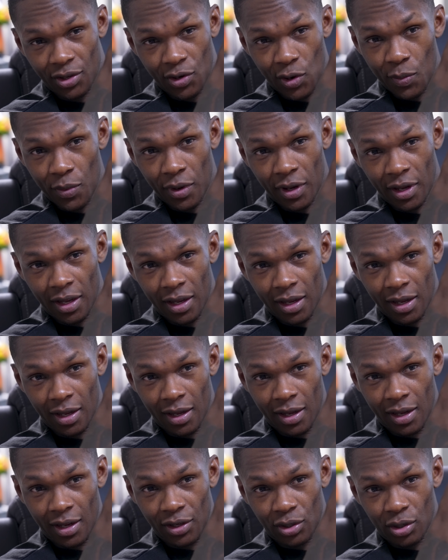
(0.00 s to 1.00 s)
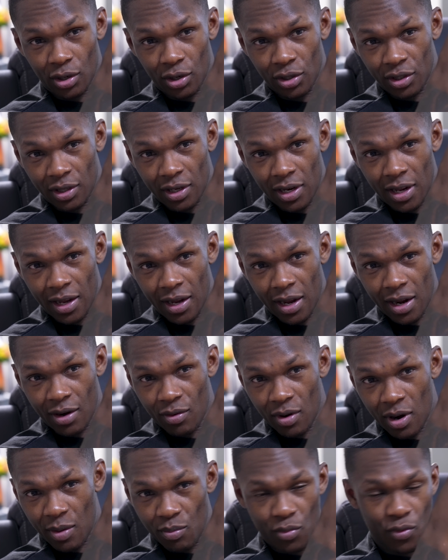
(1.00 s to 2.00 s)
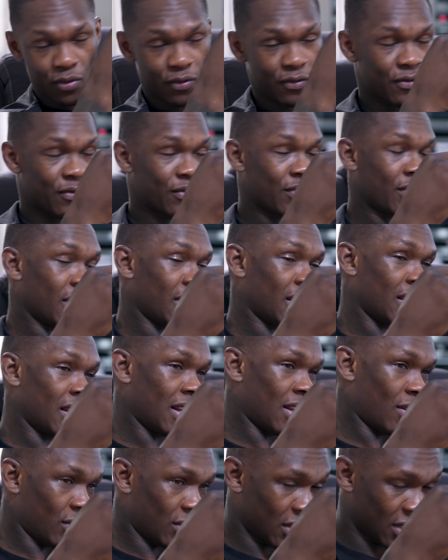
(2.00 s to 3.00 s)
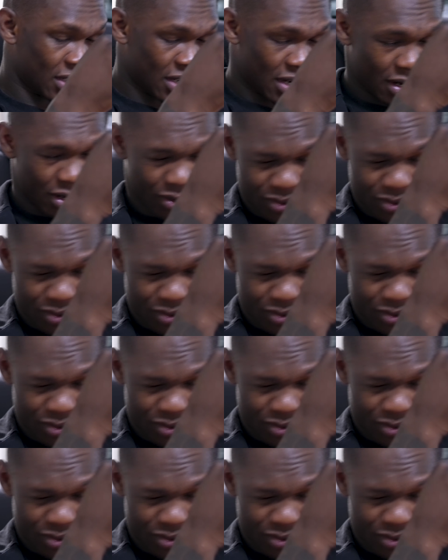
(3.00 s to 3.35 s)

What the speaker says: coming. So I was like, I moved, and I was just like,